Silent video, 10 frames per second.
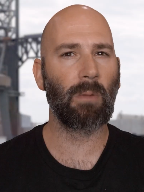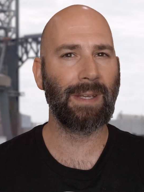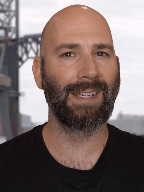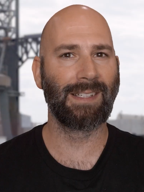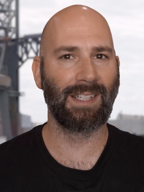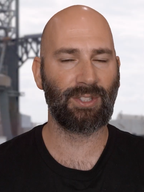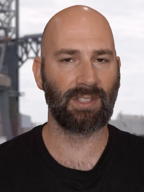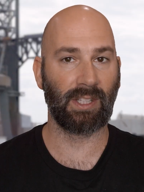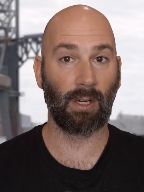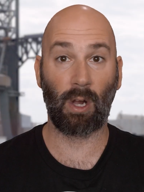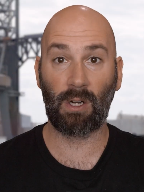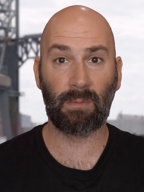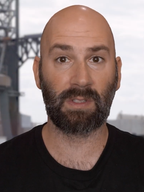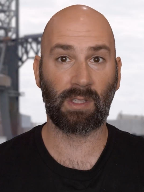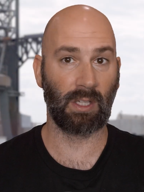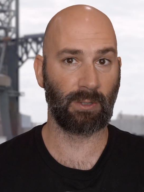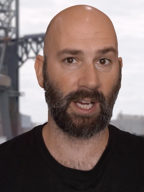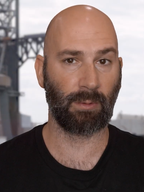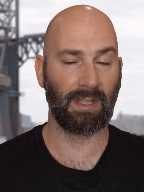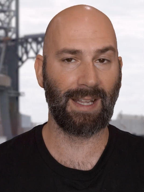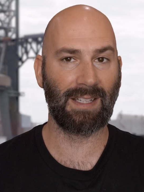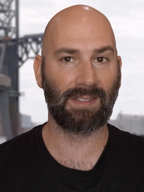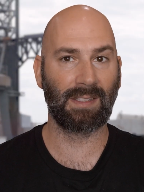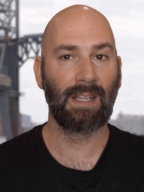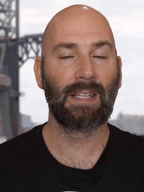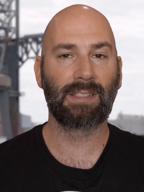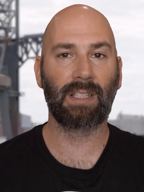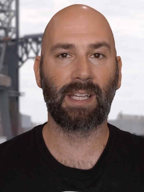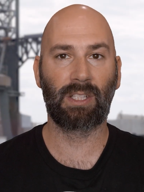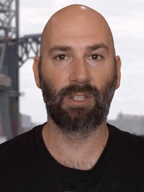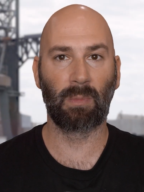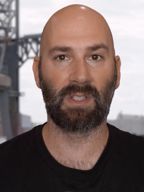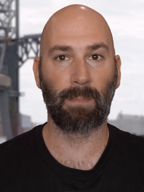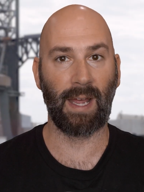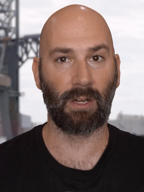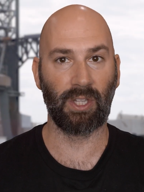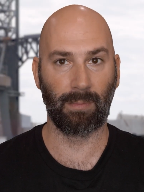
be in addition to their Artemis contract with NASA to land humans back on the